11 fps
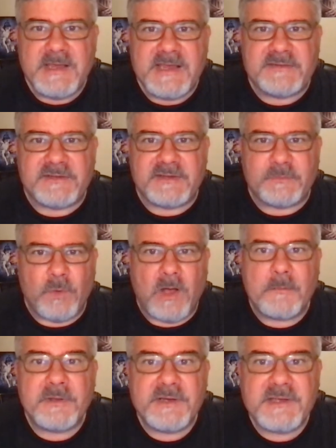He says, Well,
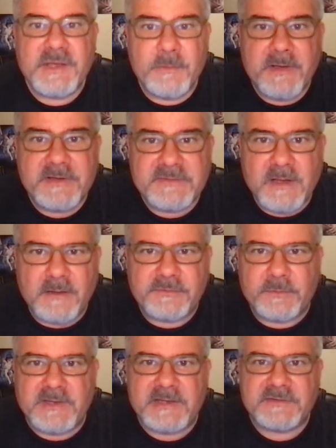I'm going to kill myself.
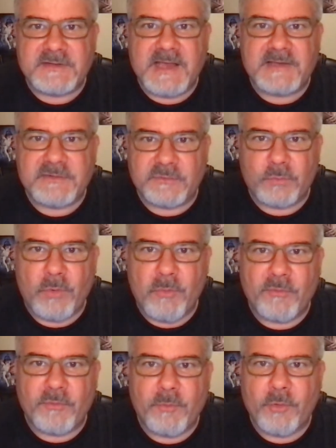So he gets the guys to throw him
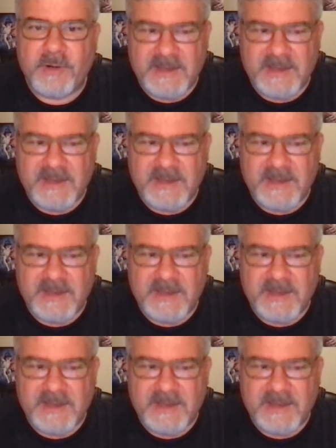overboard.